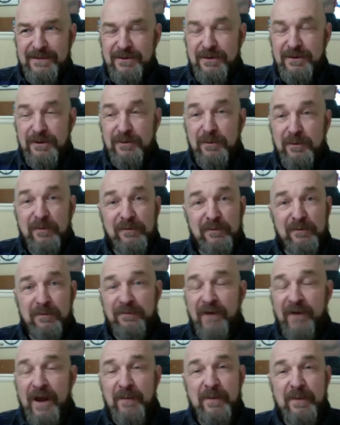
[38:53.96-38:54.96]

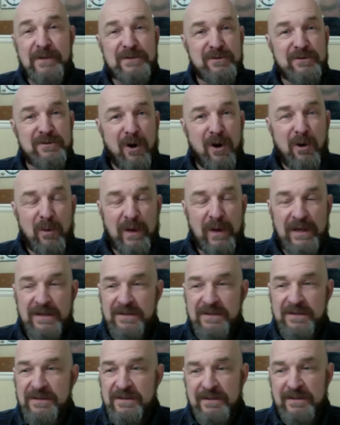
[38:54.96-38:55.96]
refinements are
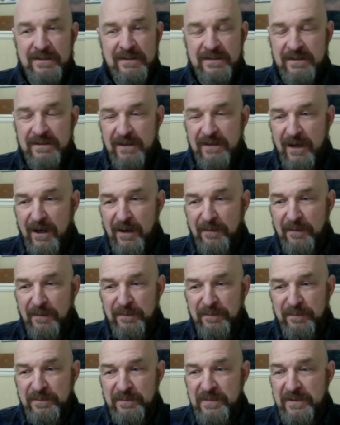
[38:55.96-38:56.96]
always,
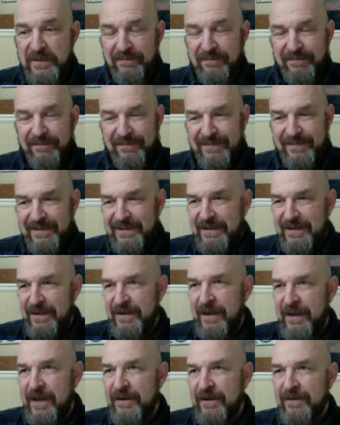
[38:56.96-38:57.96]

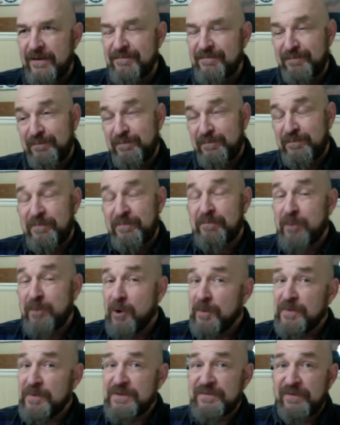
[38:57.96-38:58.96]
and
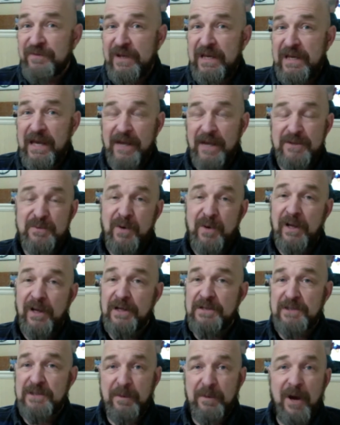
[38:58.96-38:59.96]
purposefully as well as
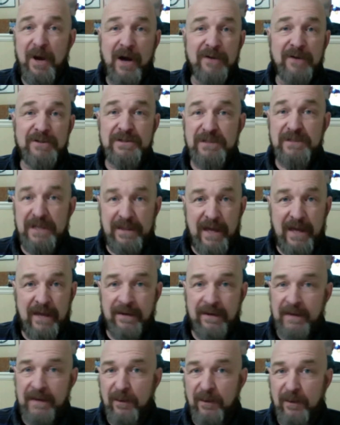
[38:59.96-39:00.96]
subconsciously,
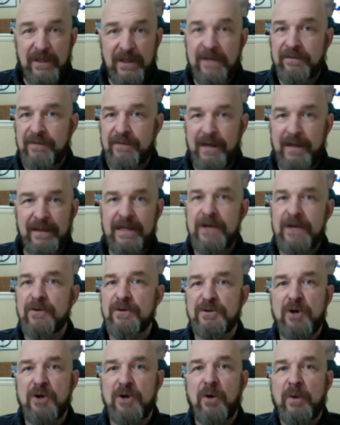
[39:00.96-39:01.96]
that gear is
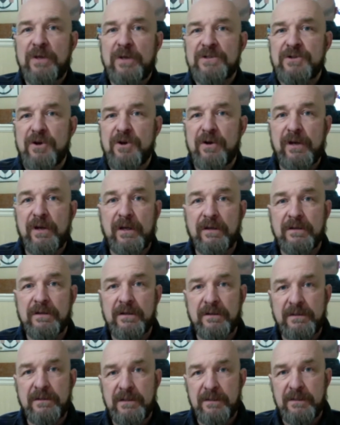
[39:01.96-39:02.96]
always turning
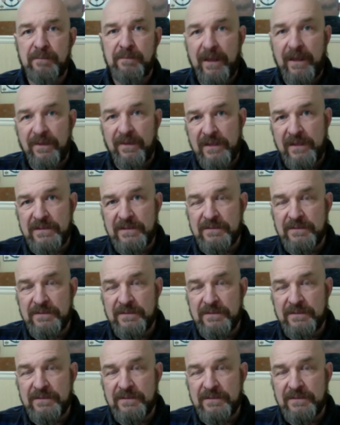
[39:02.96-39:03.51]
to make things